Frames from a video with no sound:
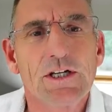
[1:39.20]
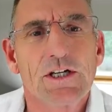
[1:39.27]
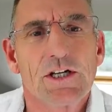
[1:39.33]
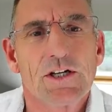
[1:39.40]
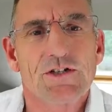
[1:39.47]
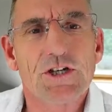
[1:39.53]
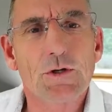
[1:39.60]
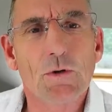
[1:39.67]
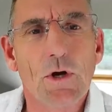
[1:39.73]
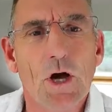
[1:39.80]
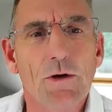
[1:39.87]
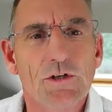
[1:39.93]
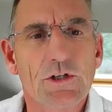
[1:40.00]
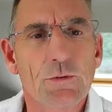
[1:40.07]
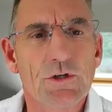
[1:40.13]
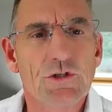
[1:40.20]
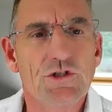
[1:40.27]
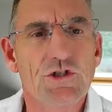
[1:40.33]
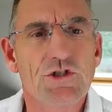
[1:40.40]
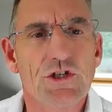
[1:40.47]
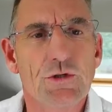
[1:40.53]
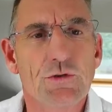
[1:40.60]
So I'm going to
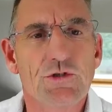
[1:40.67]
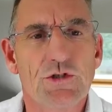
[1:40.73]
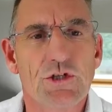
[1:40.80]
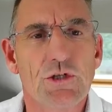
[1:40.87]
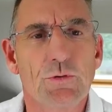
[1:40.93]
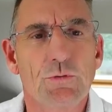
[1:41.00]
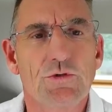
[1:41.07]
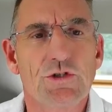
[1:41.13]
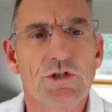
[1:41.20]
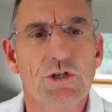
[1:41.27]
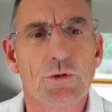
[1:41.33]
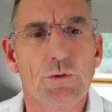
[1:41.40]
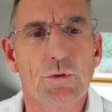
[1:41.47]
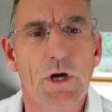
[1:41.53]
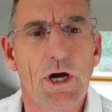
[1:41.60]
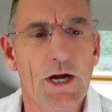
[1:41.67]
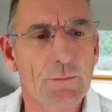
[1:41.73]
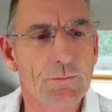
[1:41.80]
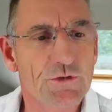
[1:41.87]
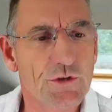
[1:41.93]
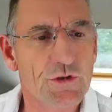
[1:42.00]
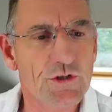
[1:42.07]
introduce you to
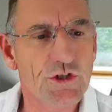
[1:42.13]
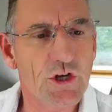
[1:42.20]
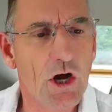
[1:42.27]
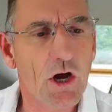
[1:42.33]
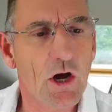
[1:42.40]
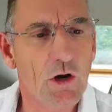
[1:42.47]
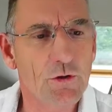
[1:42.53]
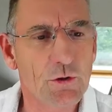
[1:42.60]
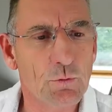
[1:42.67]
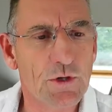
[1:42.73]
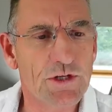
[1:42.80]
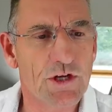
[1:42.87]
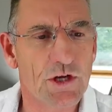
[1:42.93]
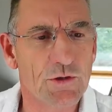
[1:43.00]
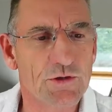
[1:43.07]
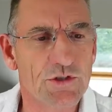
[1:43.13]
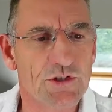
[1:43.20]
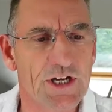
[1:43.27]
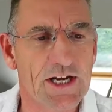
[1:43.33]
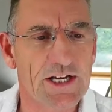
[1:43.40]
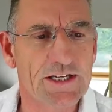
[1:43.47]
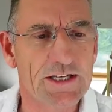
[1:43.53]
the Johari window
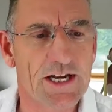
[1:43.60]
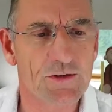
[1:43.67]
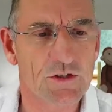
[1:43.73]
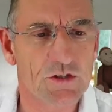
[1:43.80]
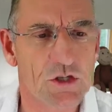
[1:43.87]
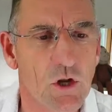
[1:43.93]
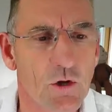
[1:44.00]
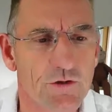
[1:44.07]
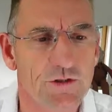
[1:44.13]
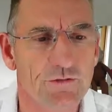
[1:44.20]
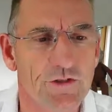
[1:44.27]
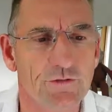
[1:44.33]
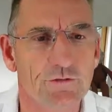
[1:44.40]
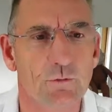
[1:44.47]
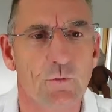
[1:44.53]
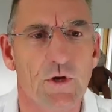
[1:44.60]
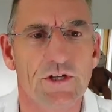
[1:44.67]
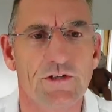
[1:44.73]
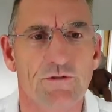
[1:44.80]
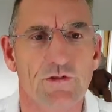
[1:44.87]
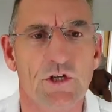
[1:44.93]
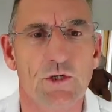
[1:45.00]
today. Now, there's lots of different ways
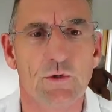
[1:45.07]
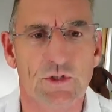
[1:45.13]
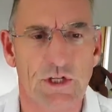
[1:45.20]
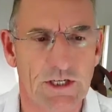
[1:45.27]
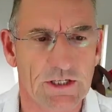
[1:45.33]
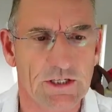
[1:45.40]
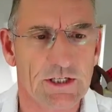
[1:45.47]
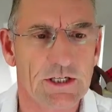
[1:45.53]
of using